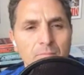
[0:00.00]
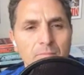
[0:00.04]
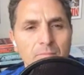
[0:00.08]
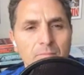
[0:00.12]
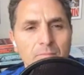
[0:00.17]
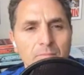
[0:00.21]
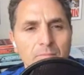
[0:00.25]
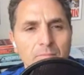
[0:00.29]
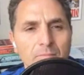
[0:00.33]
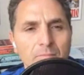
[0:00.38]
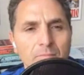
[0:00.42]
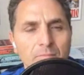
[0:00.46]

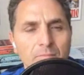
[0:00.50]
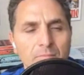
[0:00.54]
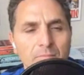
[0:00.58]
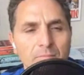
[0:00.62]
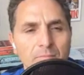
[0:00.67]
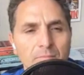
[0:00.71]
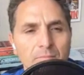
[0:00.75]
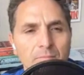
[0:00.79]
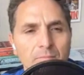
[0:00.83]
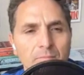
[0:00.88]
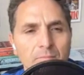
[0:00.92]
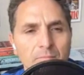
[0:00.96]

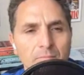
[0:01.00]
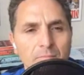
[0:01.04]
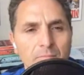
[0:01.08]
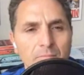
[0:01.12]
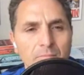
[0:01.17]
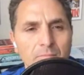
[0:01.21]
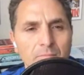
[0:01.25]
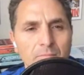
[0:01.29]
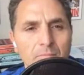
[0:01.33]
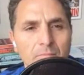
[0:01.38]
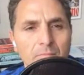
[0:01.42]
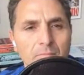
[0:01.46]

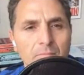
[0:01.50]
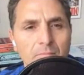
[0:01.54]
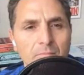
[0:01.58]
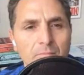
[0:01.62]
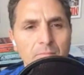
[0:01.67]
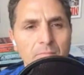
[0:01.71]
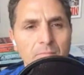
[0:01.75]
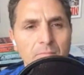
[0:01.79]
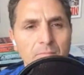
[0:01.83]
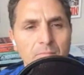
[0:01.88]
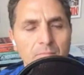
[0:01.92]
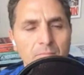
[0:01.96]

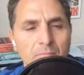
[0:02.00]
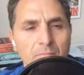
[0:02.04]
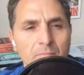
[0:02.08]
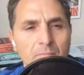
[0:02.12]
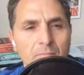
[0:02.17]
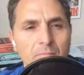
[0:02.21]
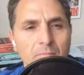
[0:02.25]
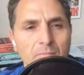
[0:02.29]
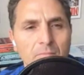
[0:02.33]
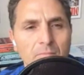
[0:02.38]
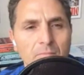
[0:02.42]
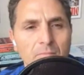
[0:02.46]

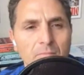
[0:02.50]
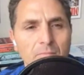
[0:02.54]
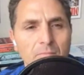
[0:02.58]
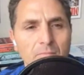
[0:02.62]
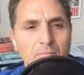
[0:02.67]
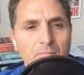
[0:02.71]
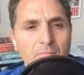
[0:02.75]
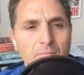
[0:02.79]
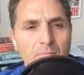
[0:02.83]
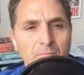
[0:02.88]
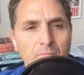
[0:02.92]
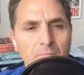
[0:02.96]

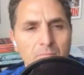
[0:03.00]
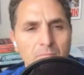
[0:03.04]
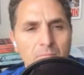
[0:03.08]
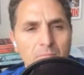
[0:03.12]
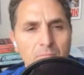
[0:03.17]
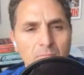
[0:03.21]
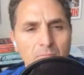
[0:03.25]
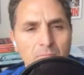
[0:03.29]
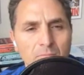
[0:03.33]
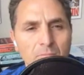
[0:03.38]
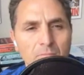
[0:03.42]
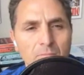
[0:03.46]

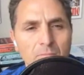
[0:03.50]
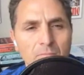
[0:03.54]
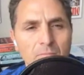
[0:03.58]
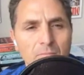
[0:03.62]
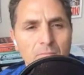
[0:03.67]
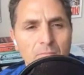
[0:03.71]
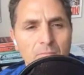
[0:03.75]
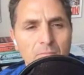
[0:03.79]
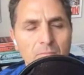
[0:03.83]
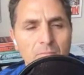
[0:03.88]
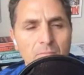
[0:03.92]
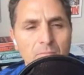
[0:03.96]

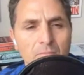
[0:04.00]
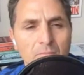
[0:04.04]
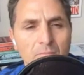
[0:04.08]
[no speech]